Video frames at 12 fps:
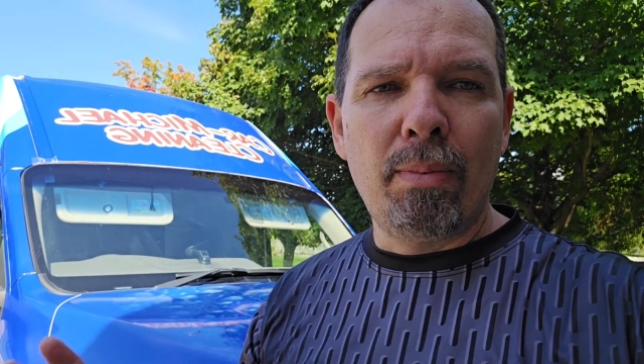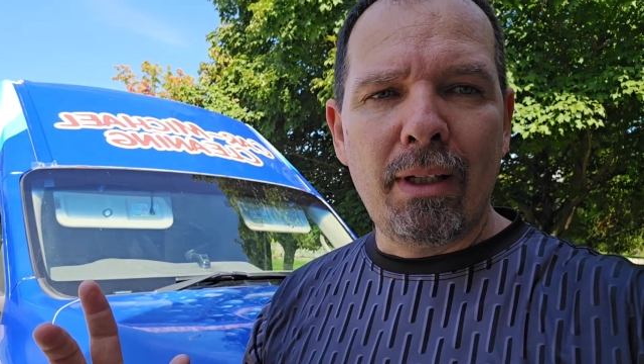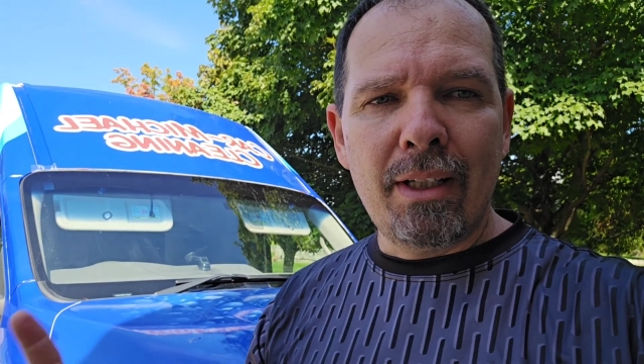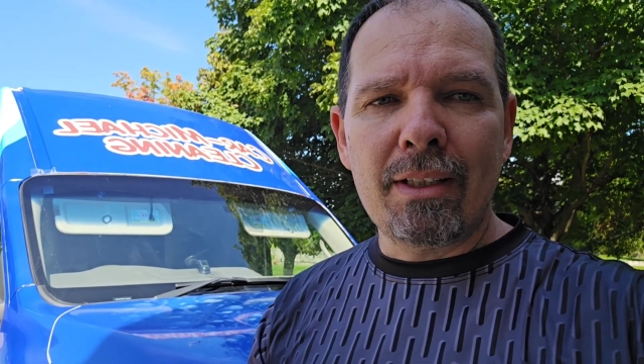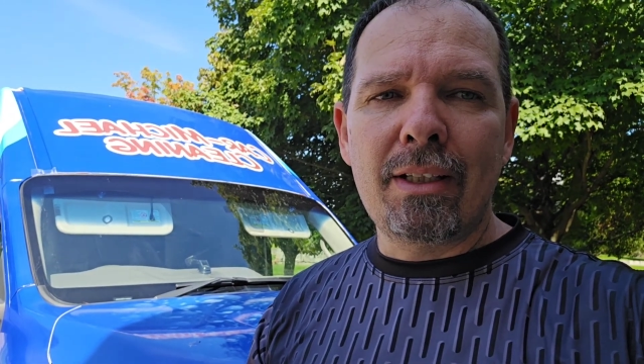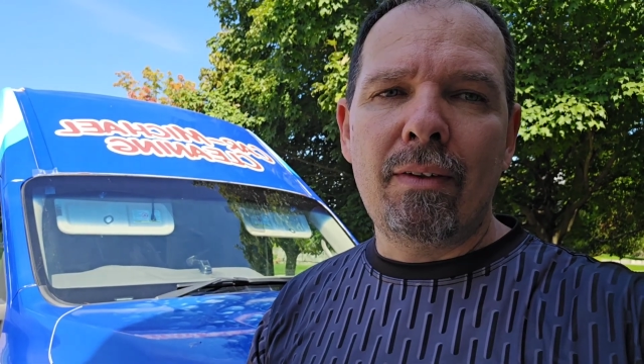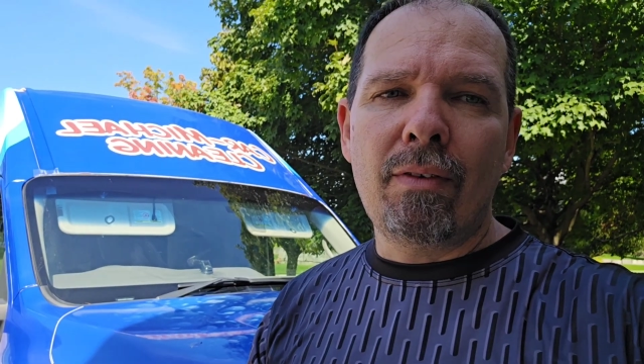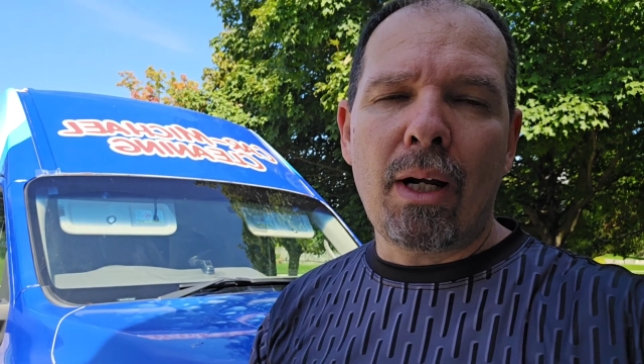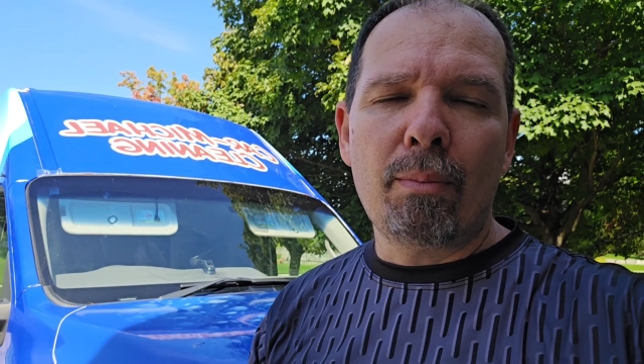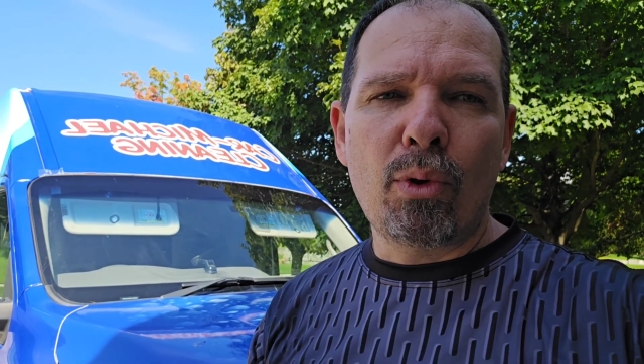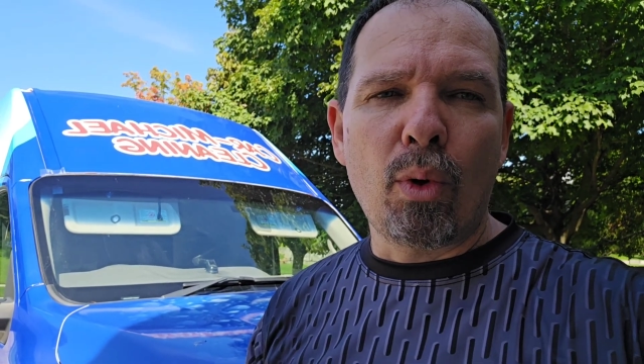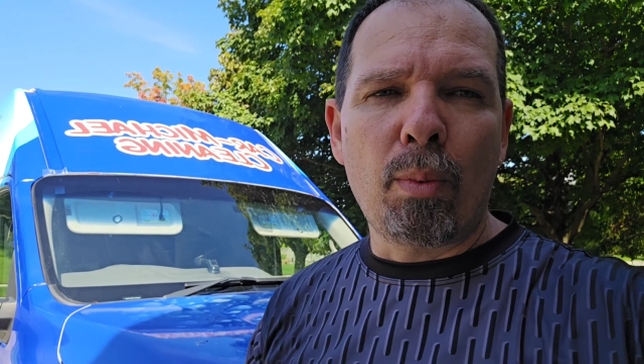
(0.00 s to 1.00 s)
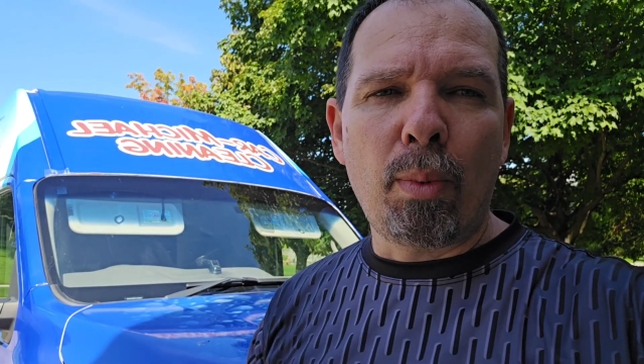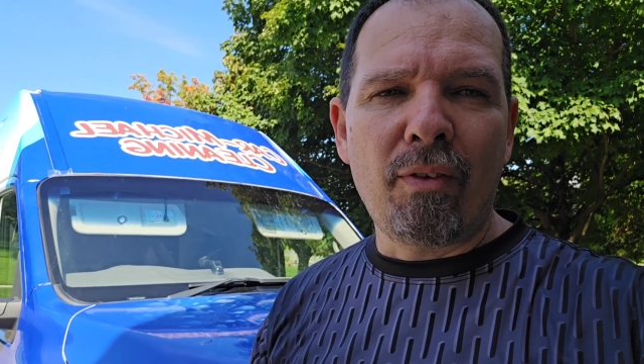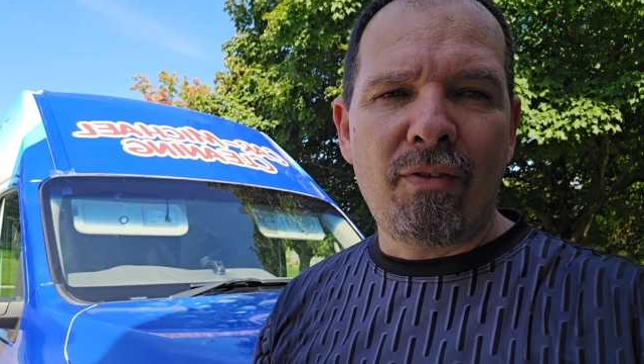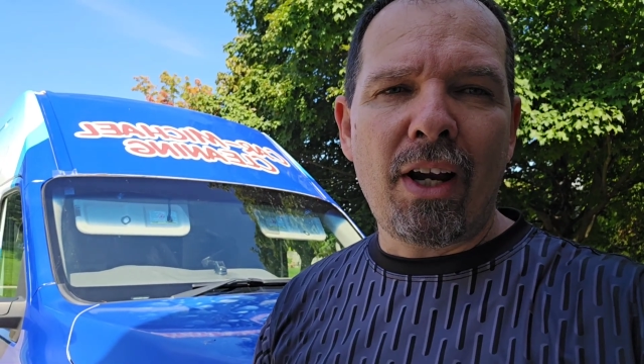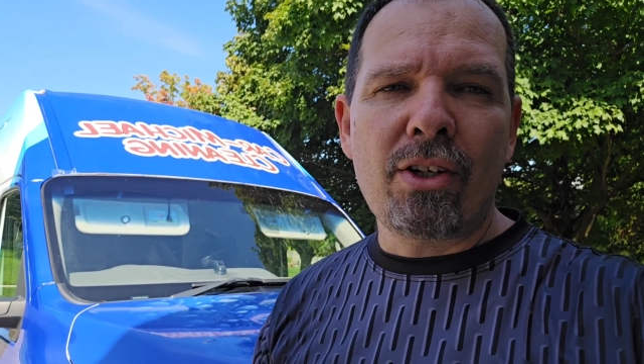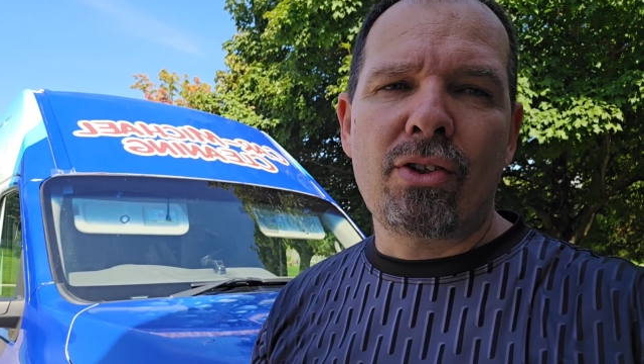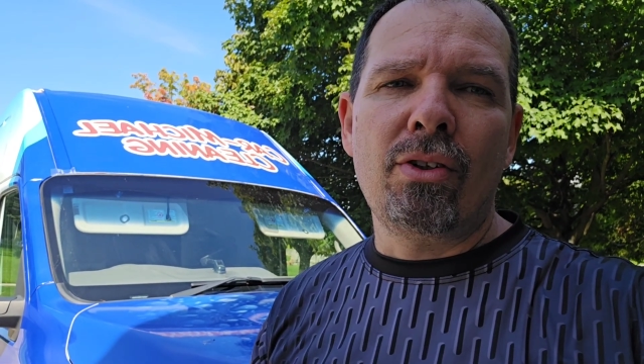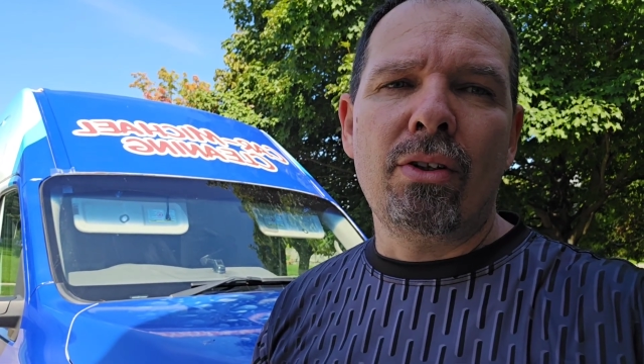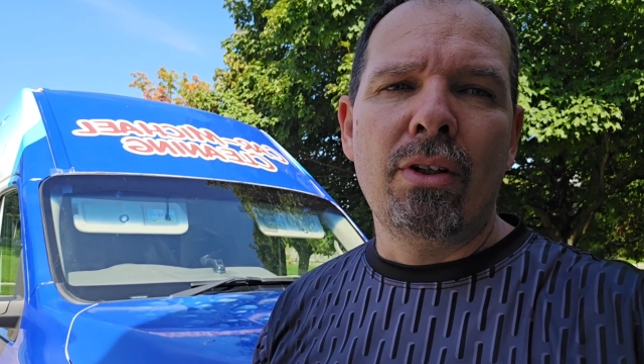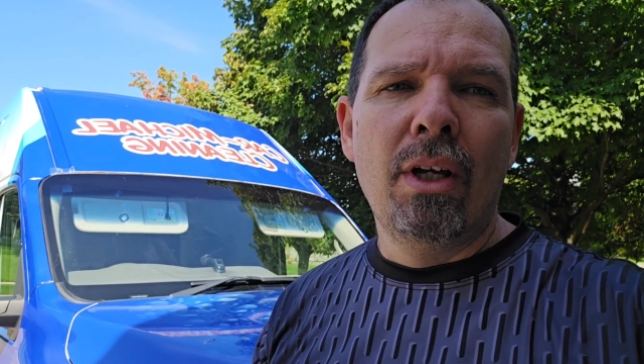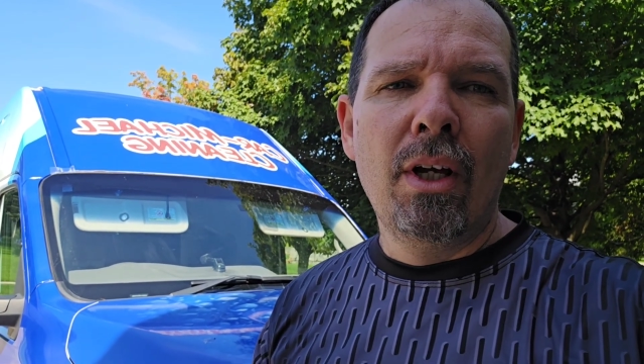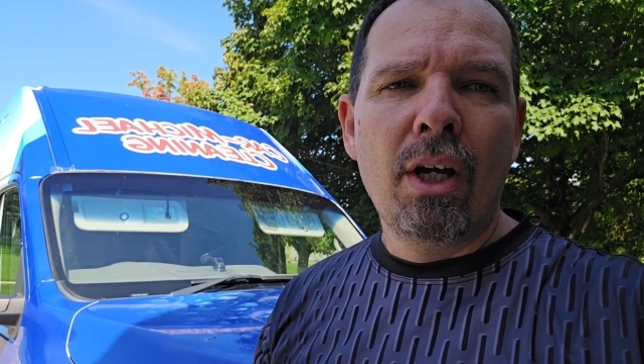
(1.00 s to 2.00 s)
Please leave it up to a
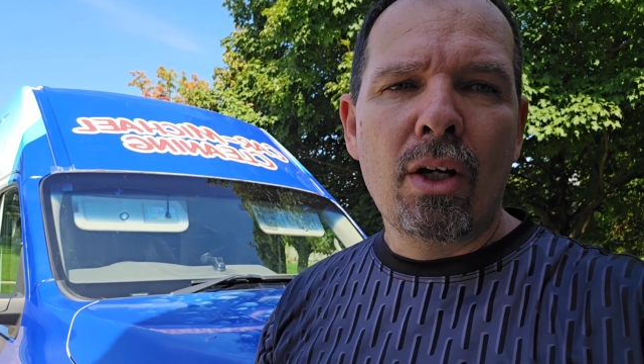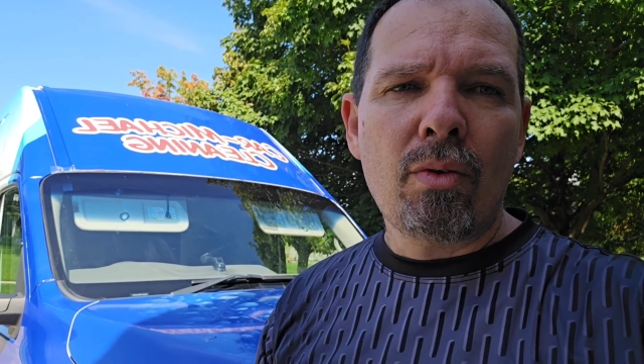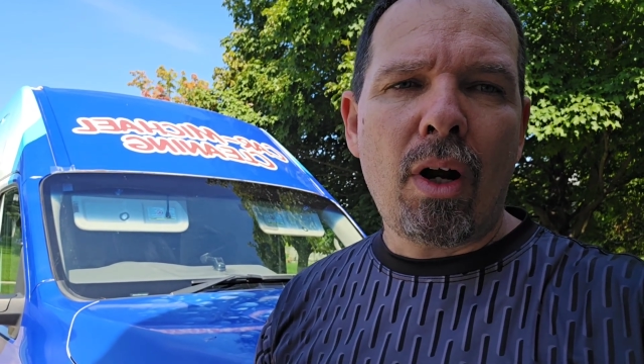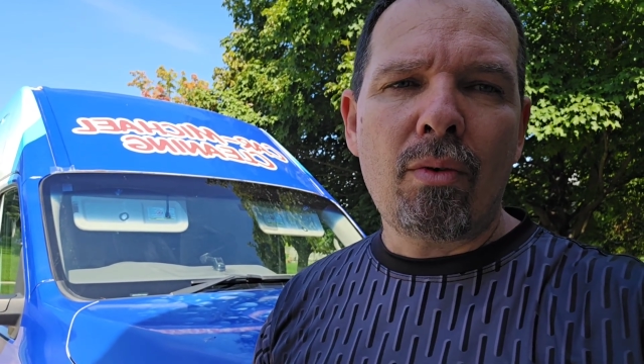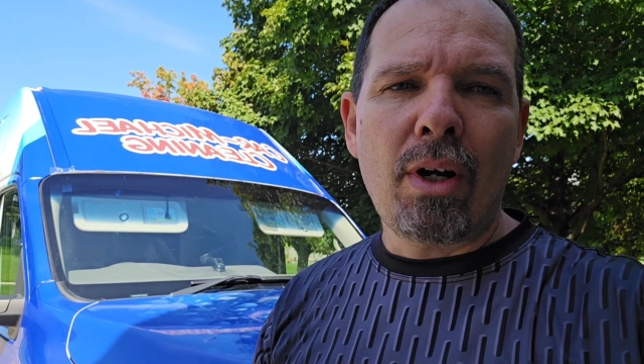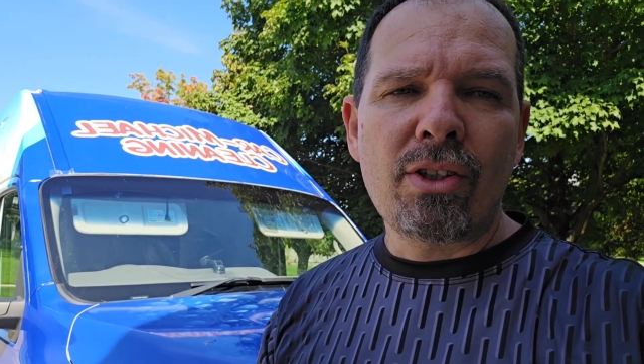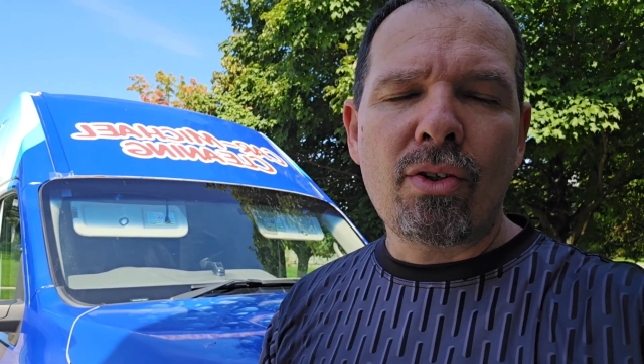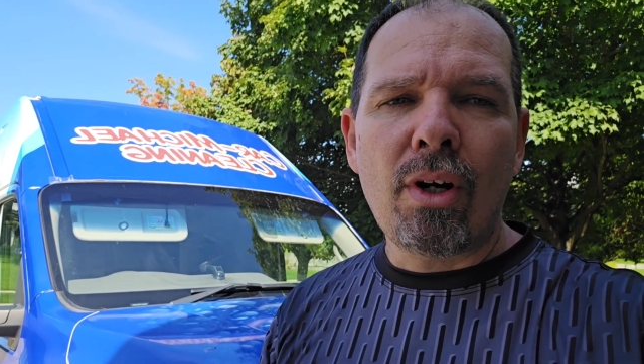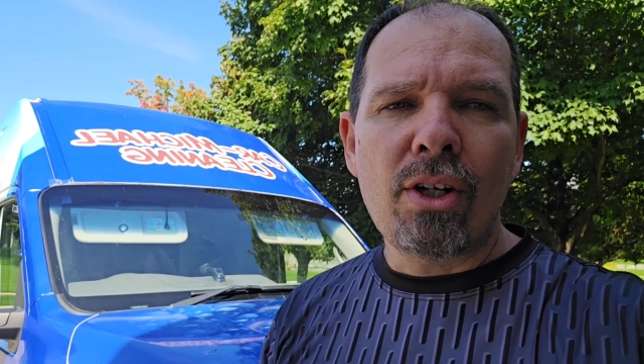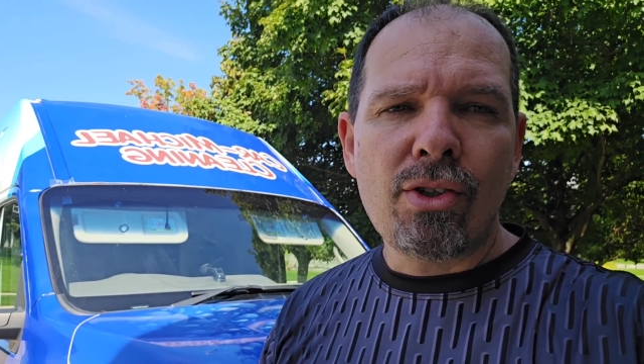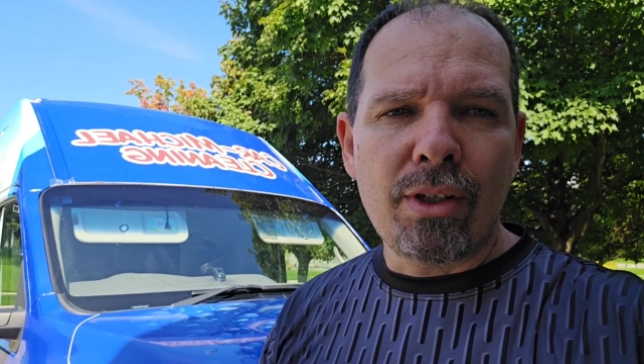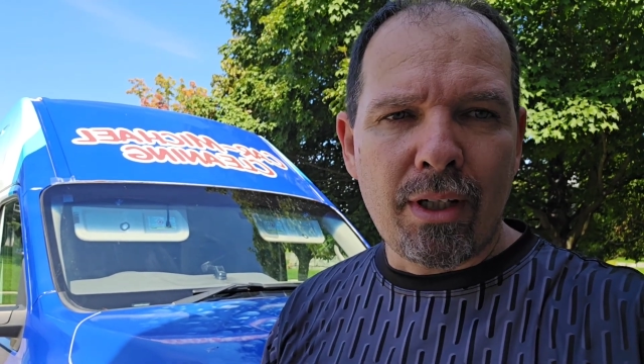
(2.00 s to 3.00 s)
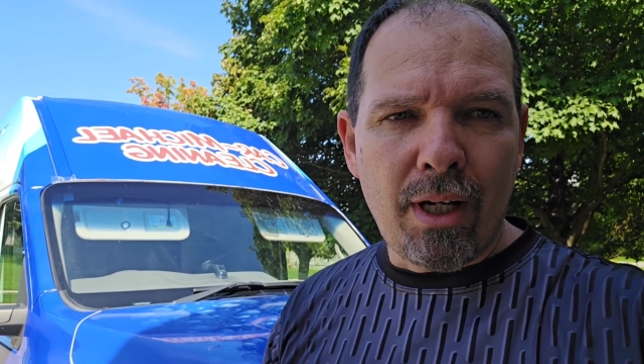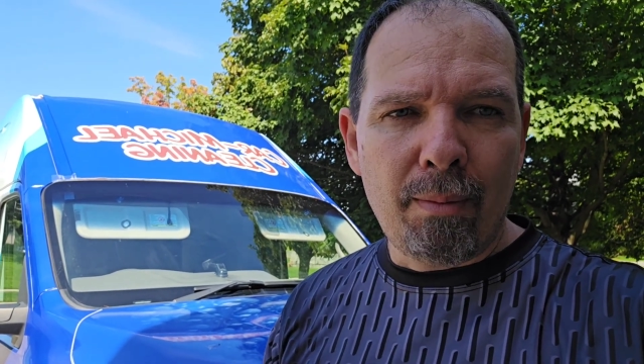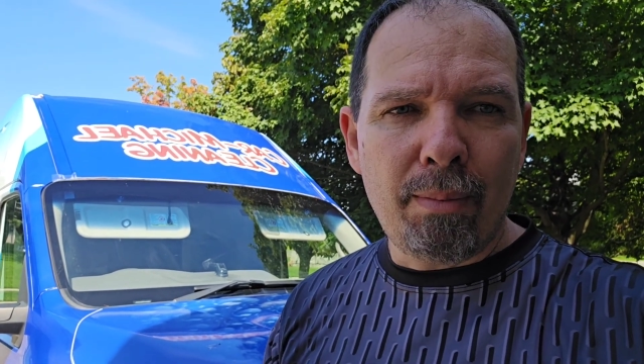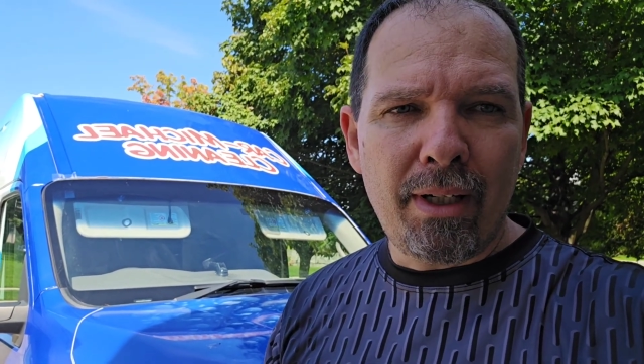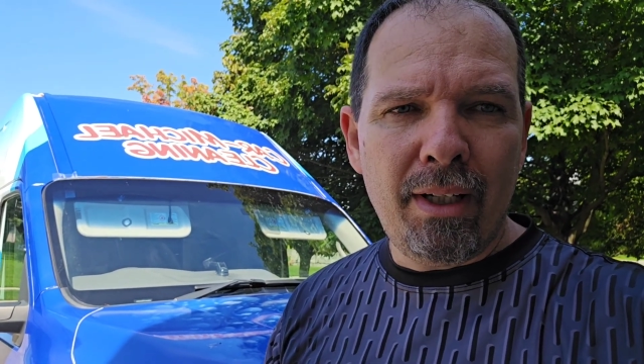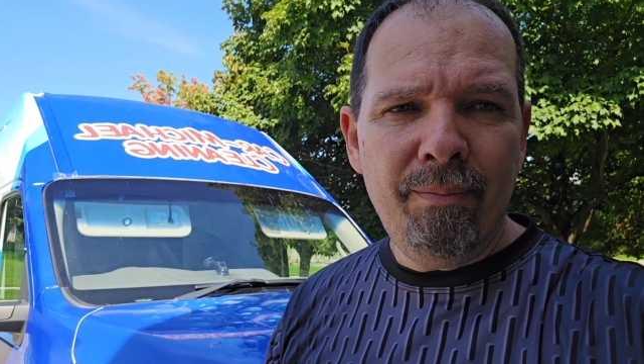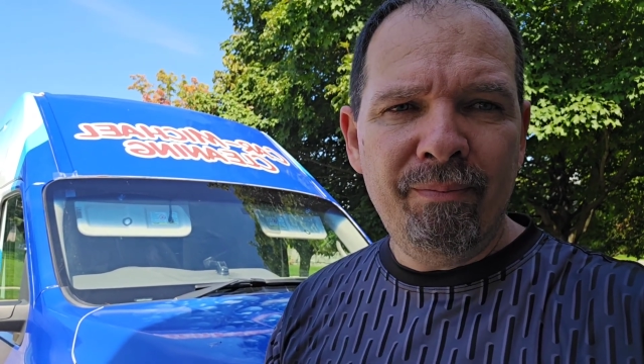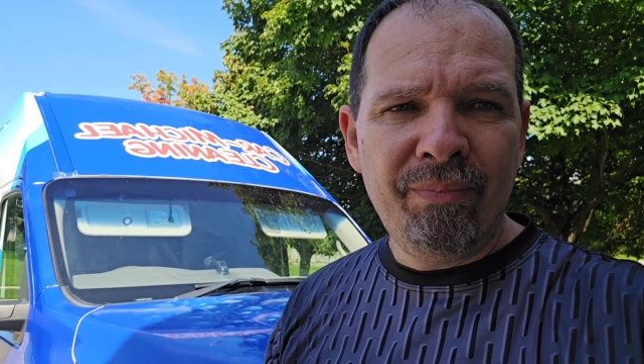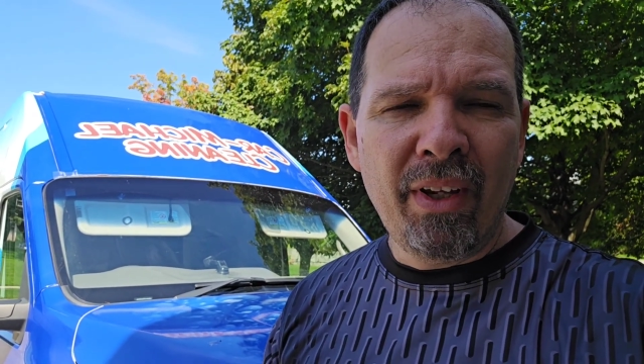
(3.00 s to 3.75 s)
professional grout restoration company.